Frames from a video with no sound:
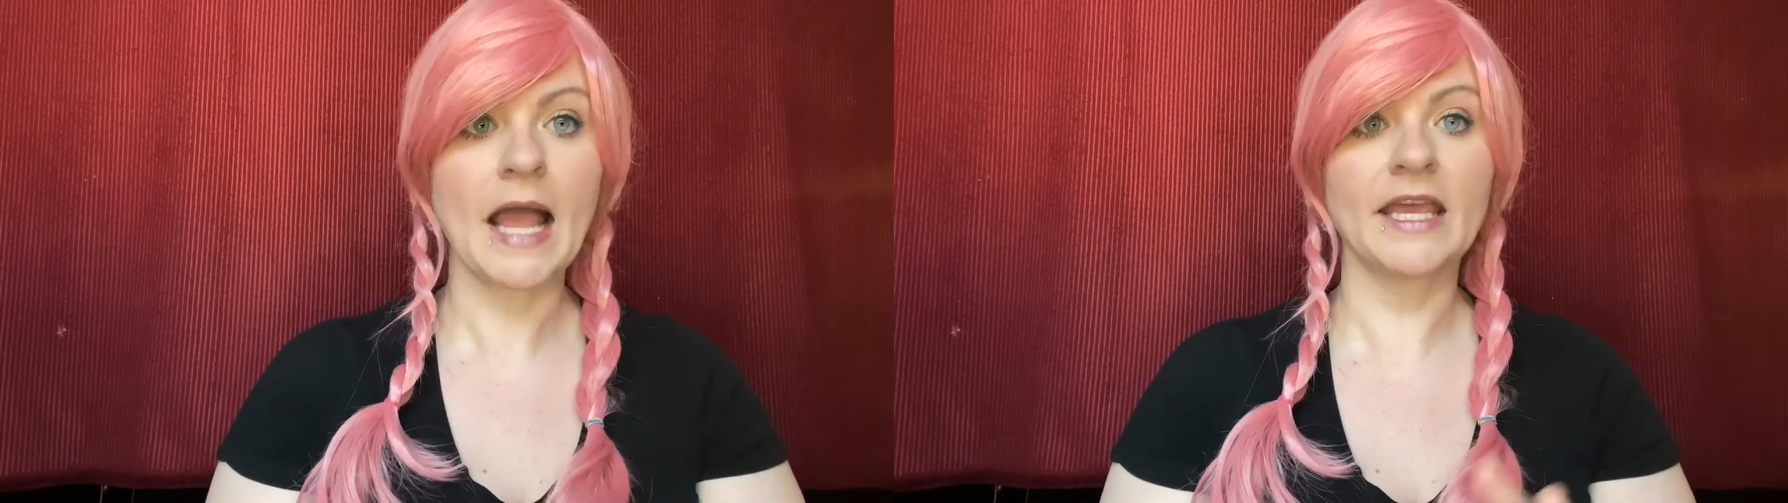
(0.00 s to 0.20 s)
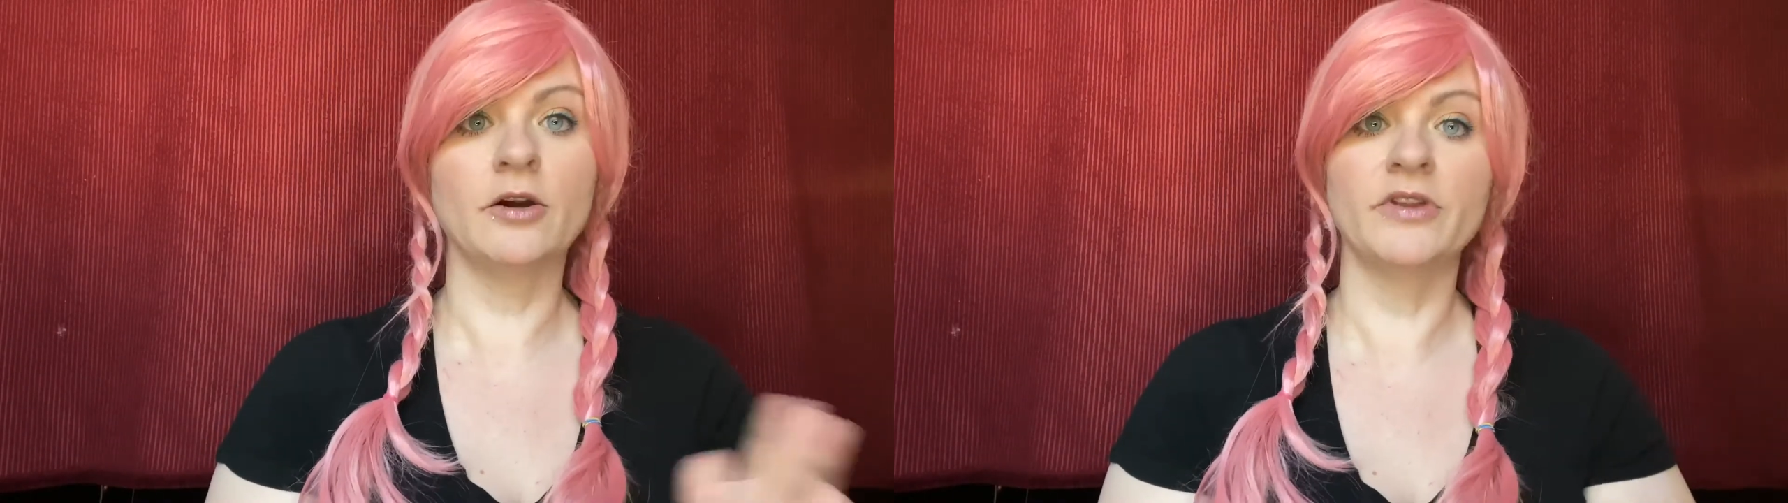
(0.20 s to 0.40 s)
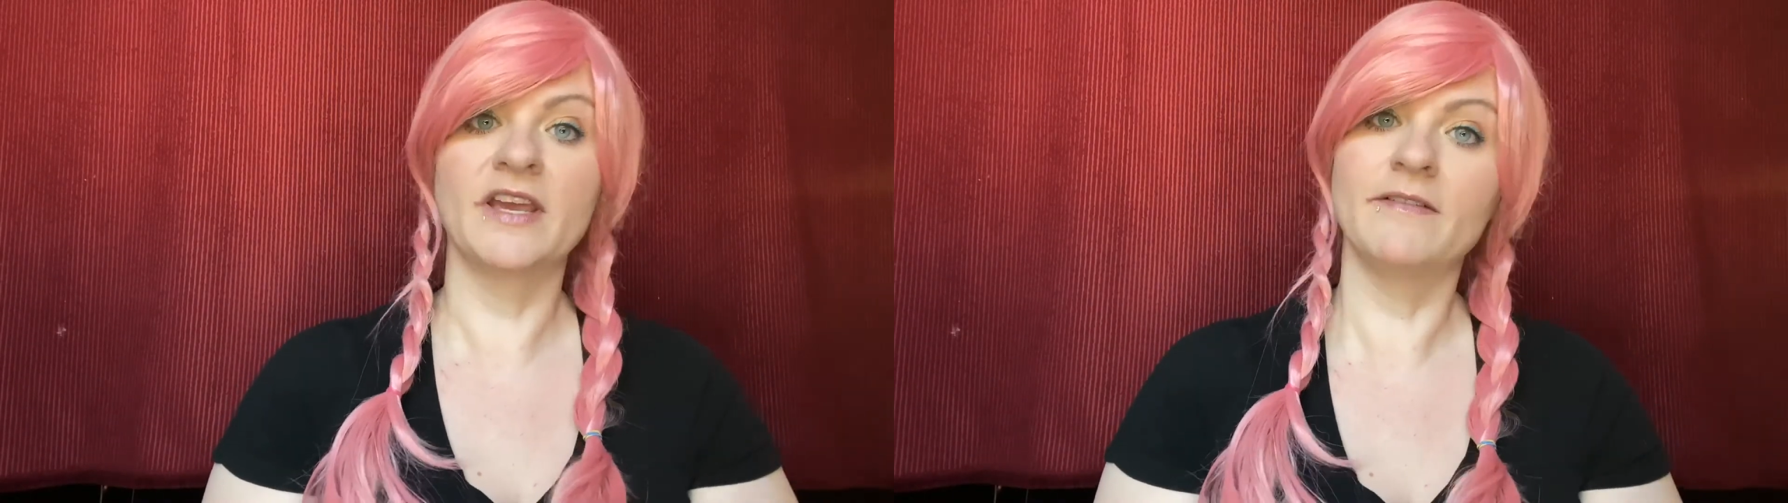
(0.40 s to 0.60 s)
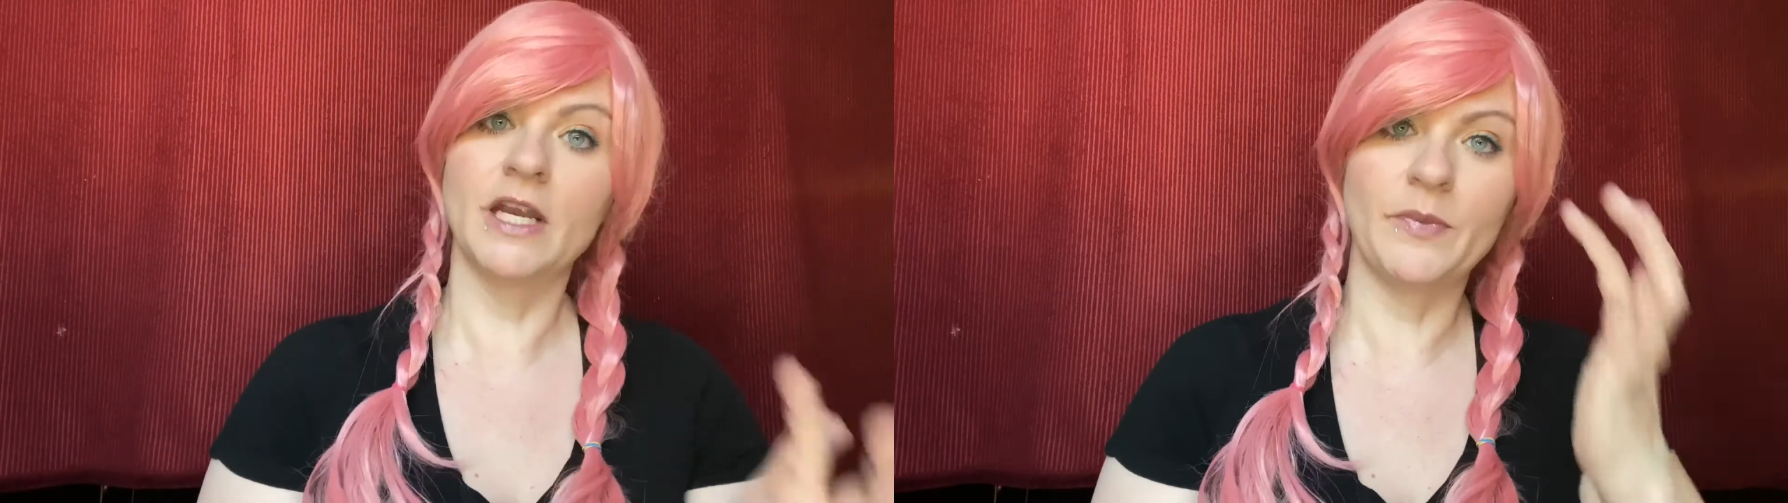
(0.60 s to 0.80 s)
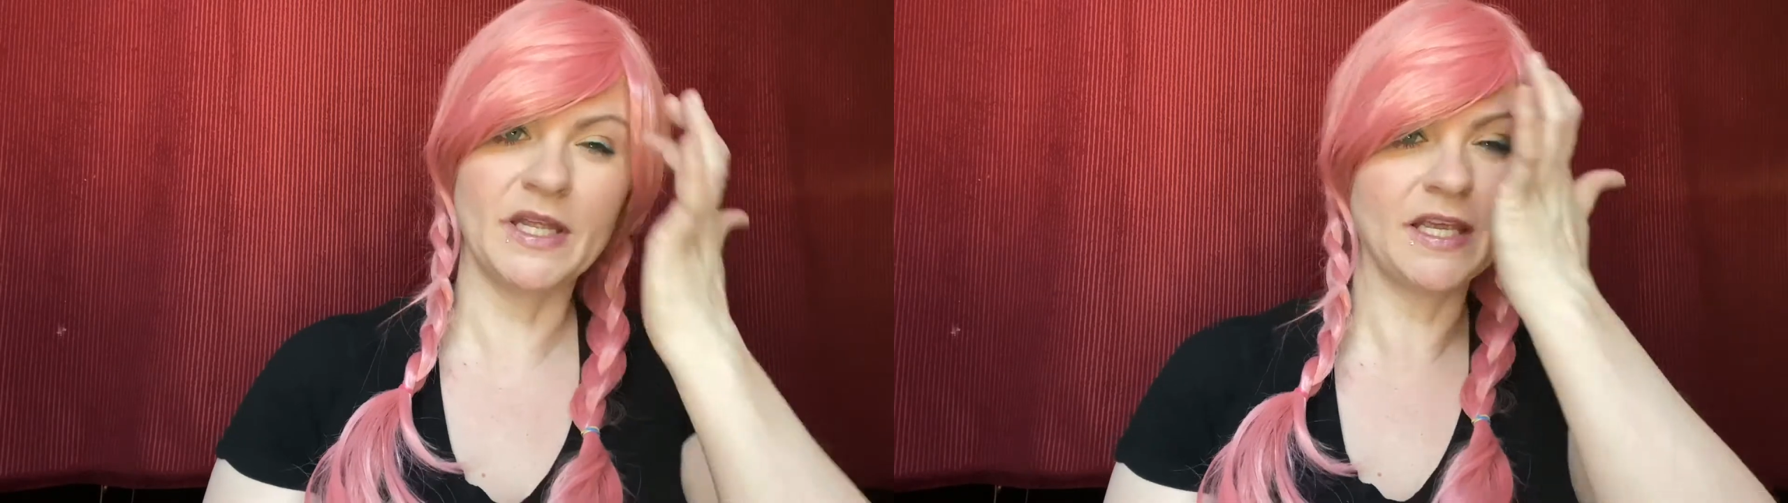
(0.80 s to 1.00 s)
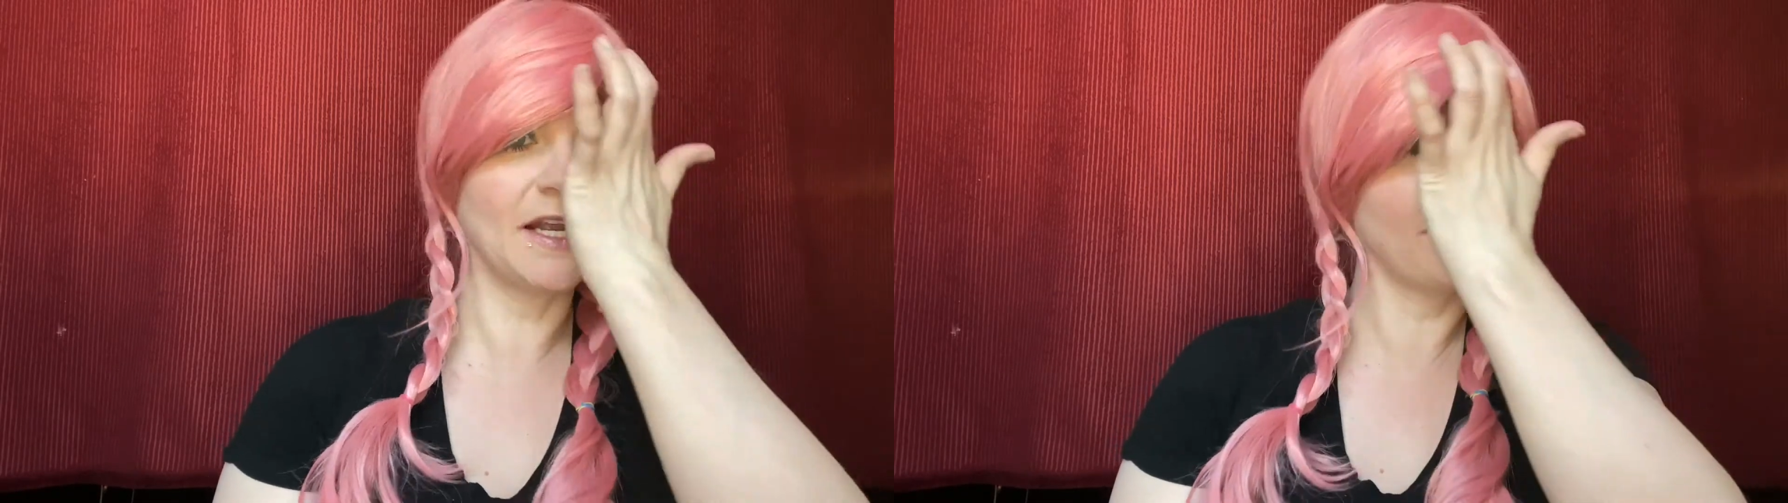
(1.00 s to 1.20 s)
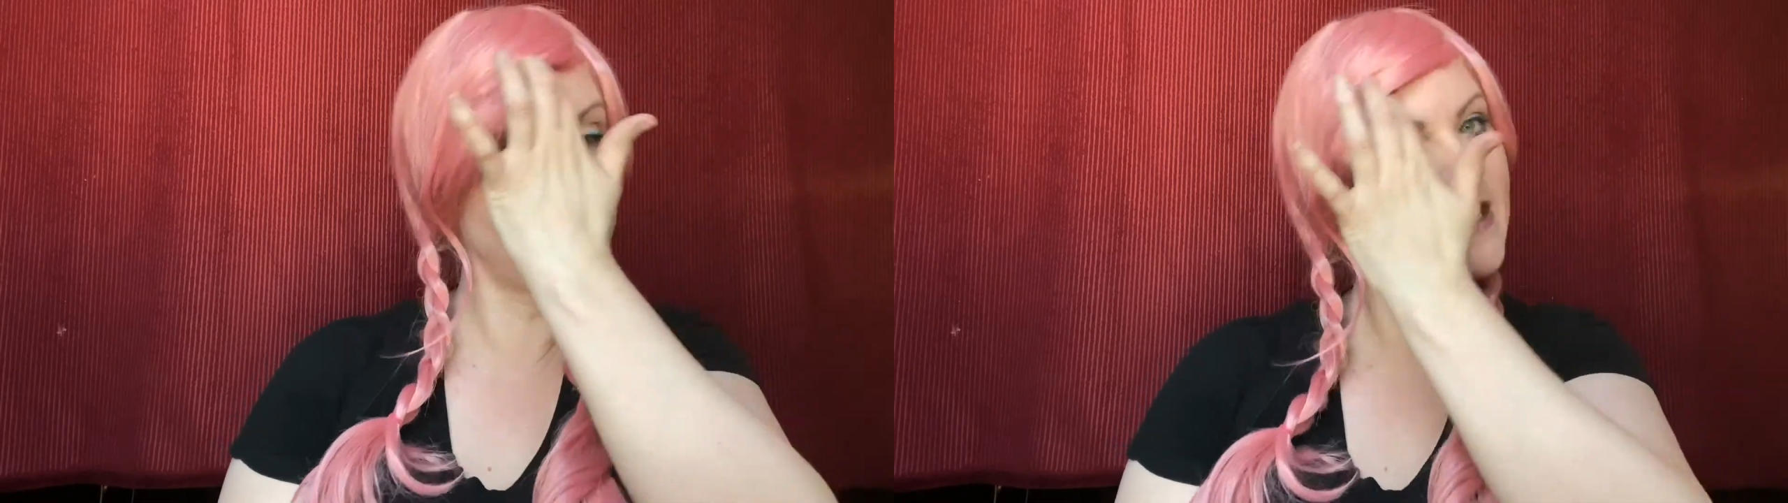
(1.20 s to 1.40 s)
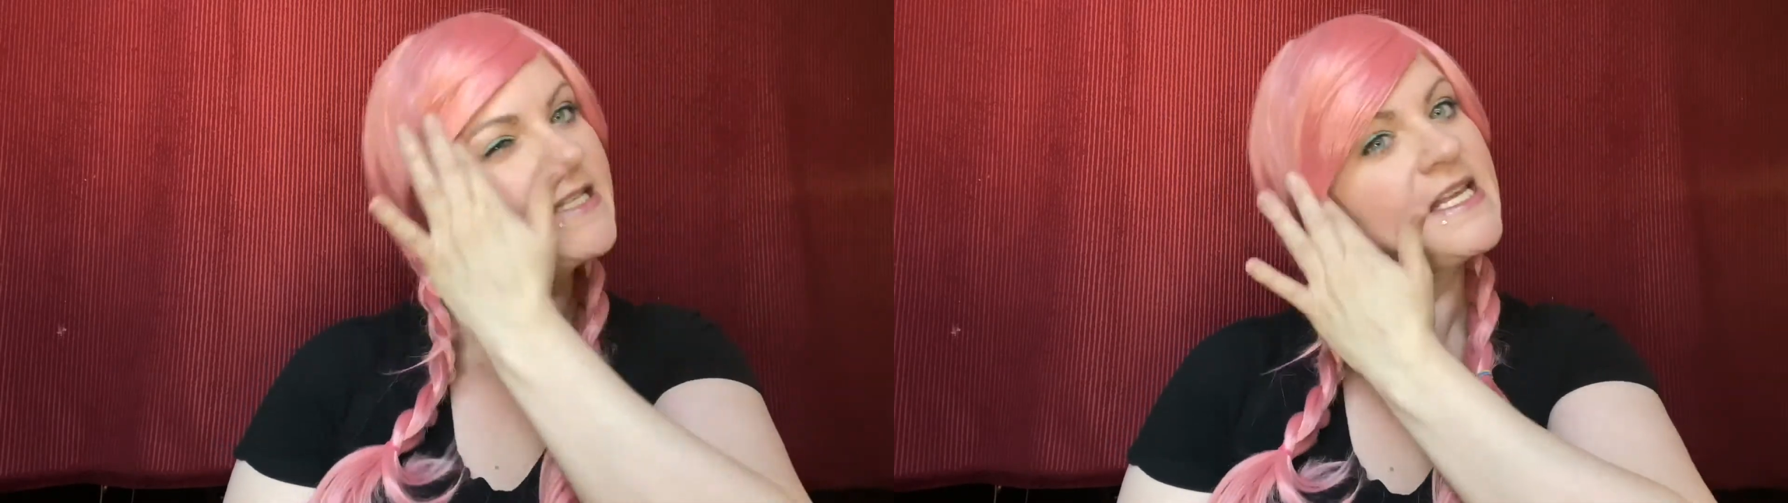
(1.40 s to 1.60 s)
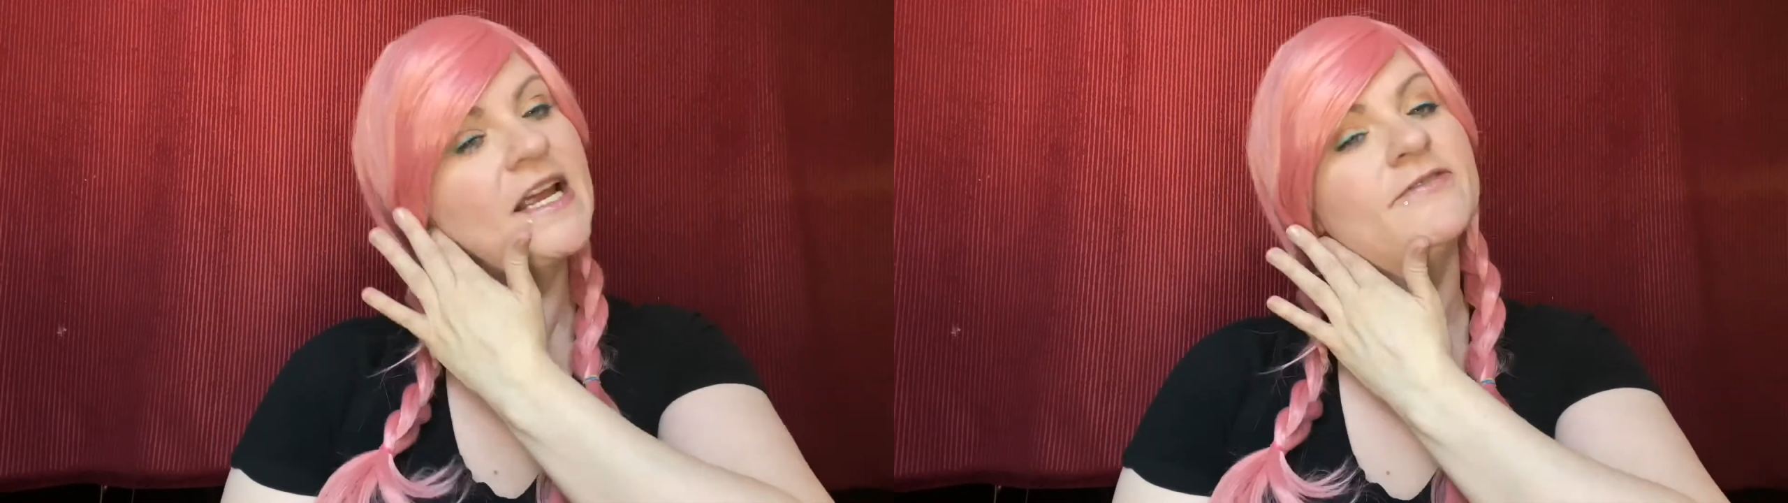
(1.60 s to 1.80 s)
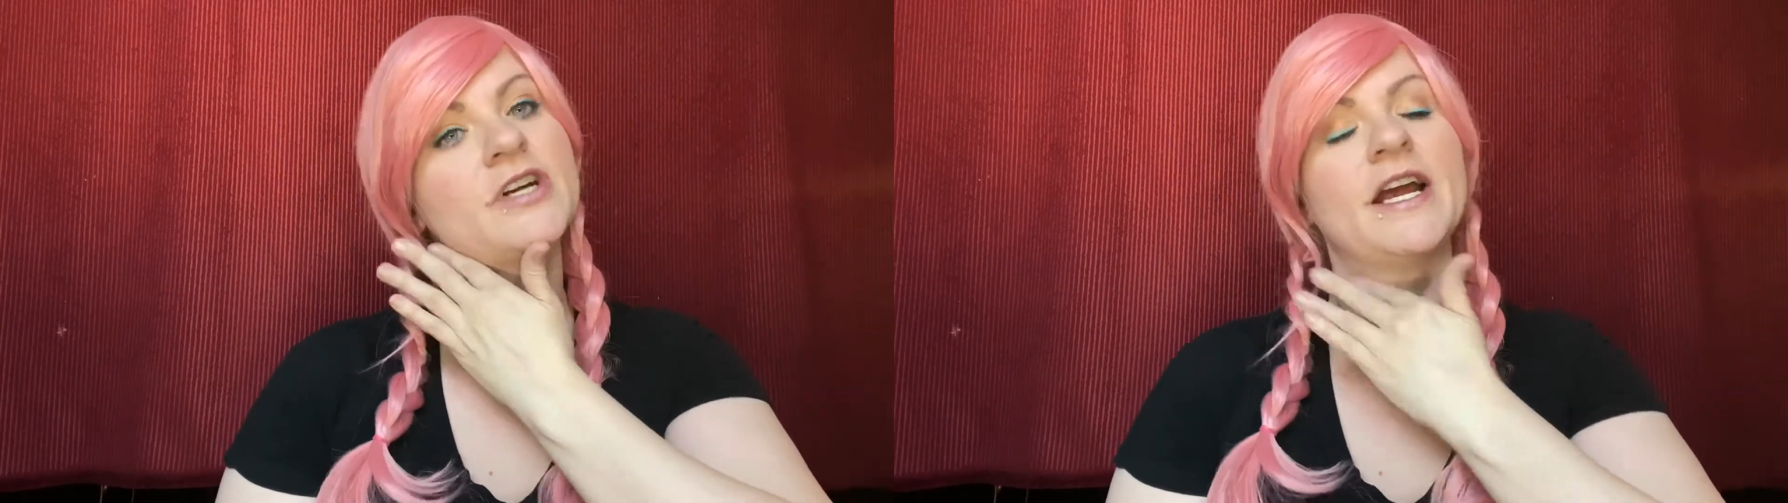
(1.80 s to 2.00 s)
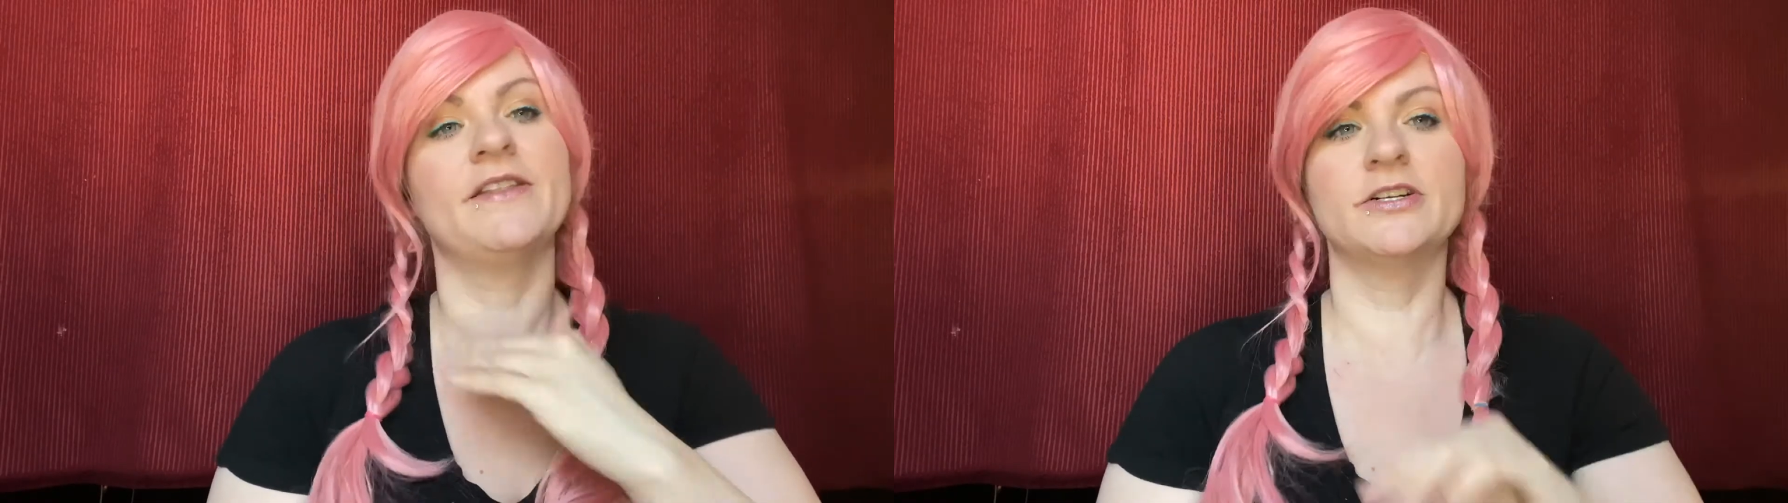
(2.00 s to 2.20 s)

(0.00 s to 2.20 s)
I can only give an opinion on the things that I've tried.